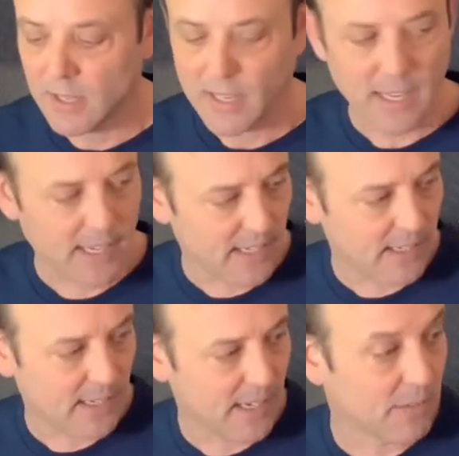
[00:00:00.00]

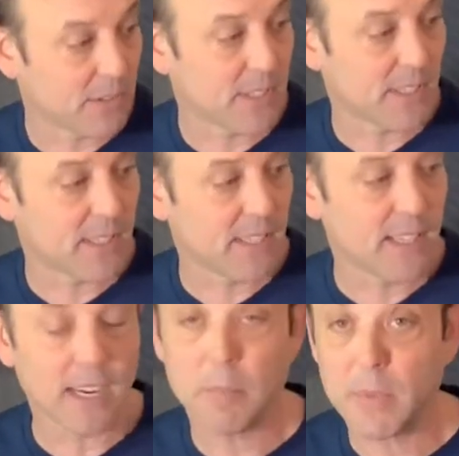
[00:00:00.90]
And ever since
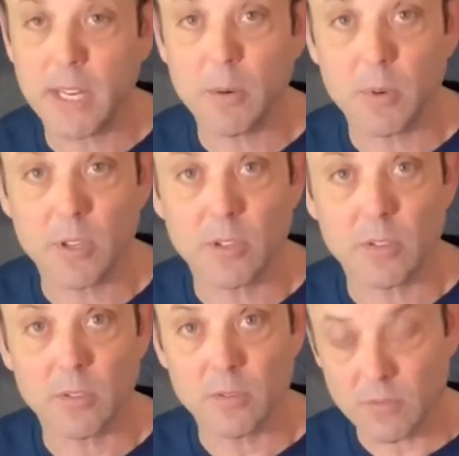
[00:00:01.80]
then, I've been able to
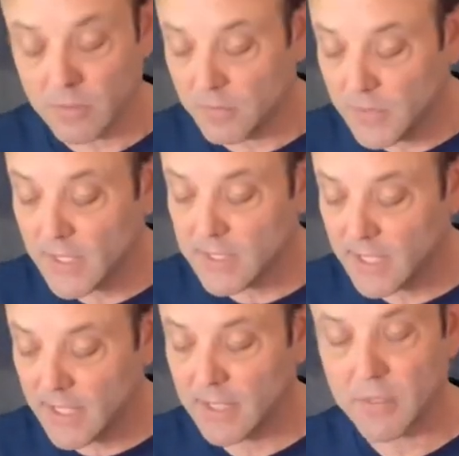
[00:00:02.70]
fix
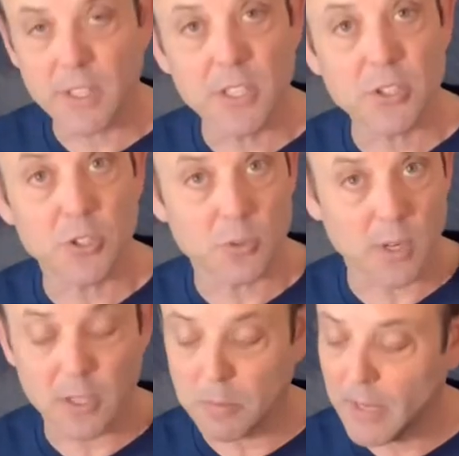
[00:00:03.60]
any of the issues right
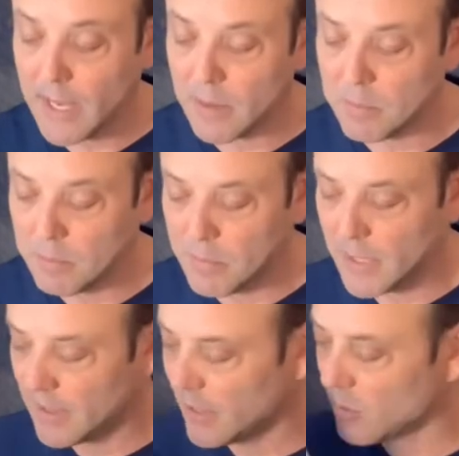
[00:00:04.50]
off the bat.
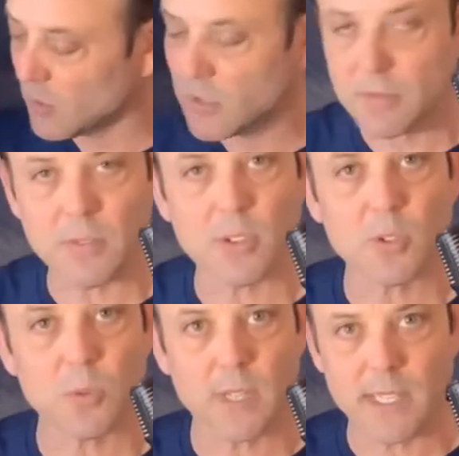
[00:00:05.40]
But this was the
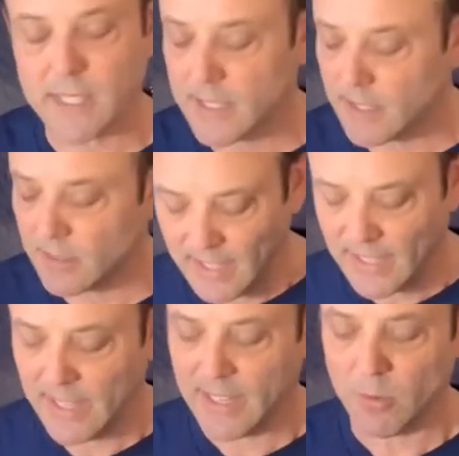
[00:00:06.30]
first one I did,
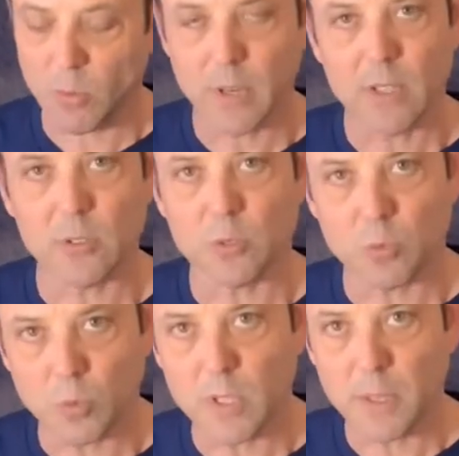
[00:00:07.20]
and it wrinkles
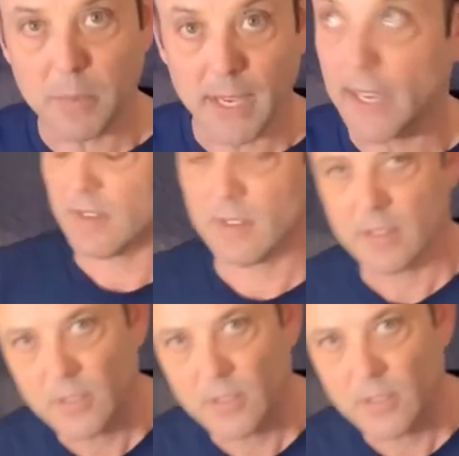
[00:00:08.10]
really bad.